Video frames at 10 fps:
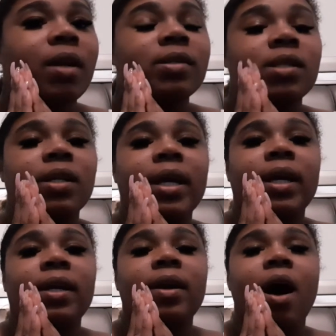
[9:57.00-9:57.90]

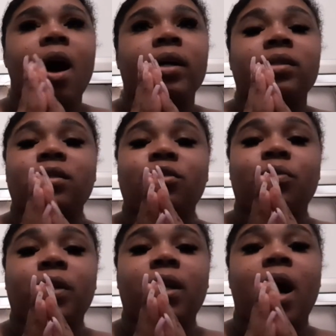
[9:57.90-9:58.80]
Sunday, August the
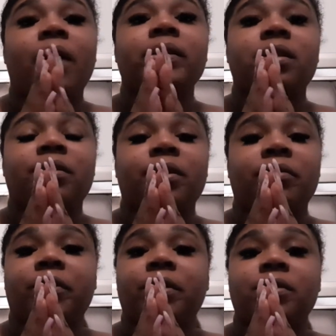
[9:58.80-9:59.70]

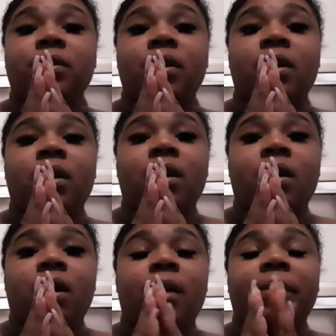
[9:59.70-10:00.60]
31st.
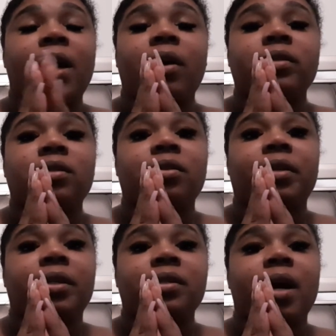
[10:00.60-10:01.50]
I mean, August the
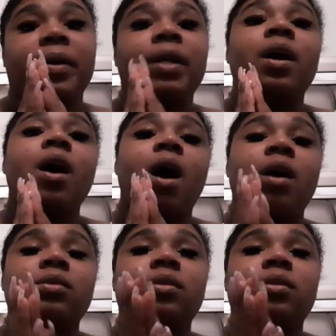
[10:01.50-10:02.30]
30th, sorry. August the